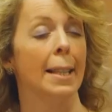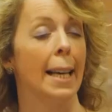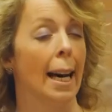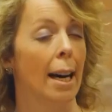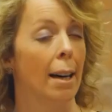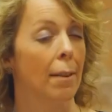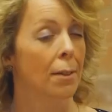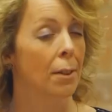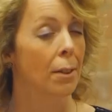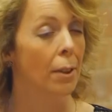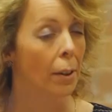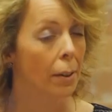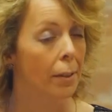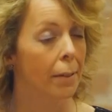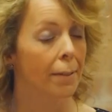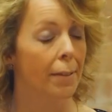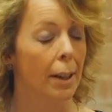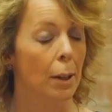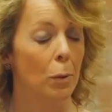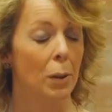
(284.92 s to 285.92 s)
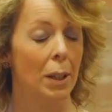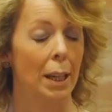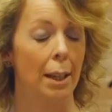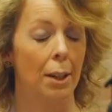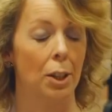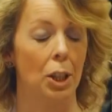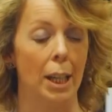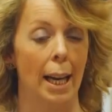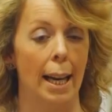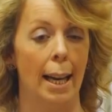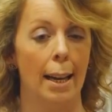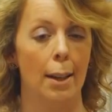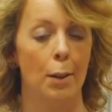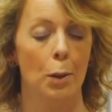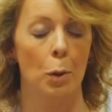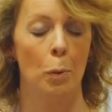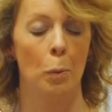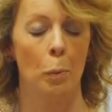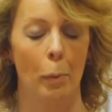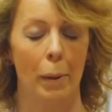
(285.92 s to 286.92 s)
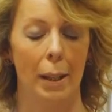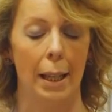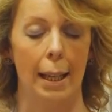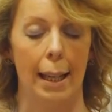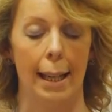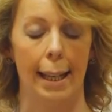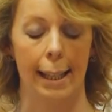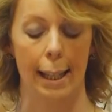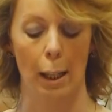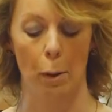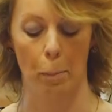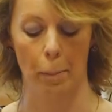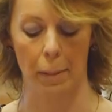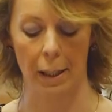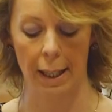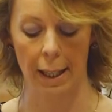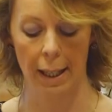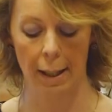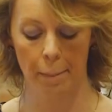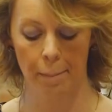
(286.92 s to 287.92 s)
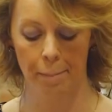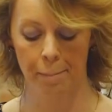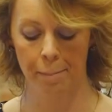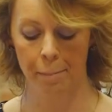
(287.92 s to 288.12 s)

to have non-voting shares within our company,